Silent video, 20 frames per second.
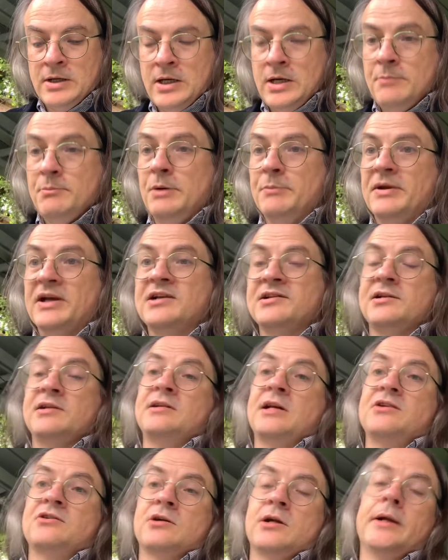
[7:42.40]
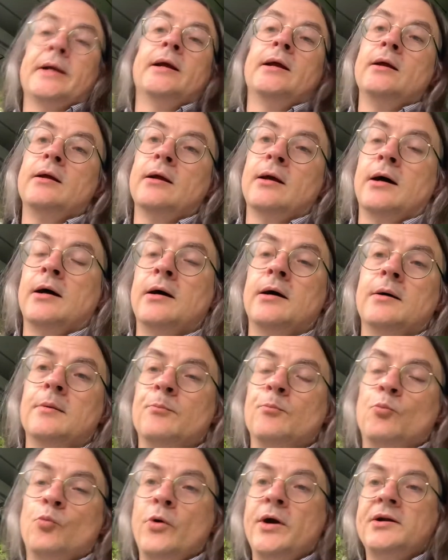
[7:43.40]
But because essentially
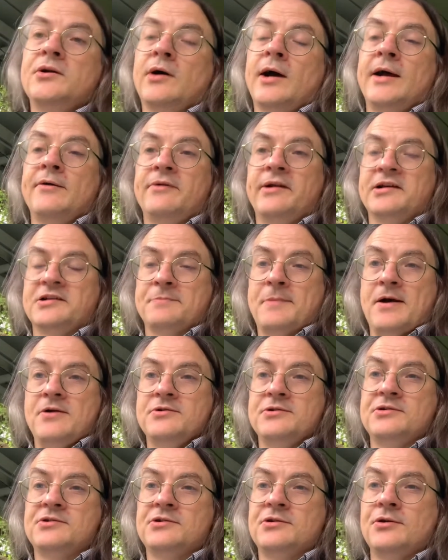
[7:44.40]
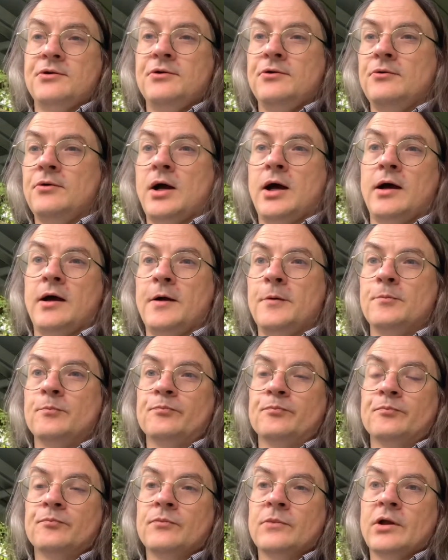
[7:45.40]
we're not heavily exposed to
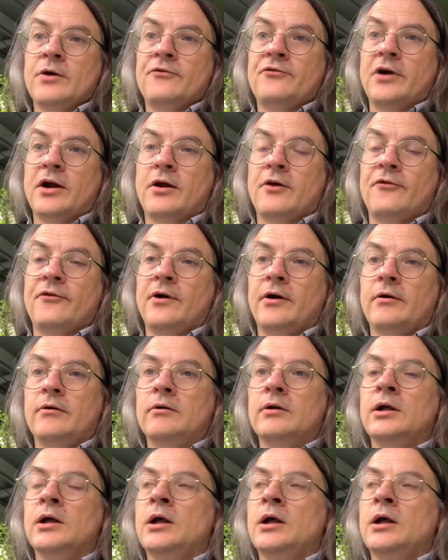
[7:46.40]
Francophone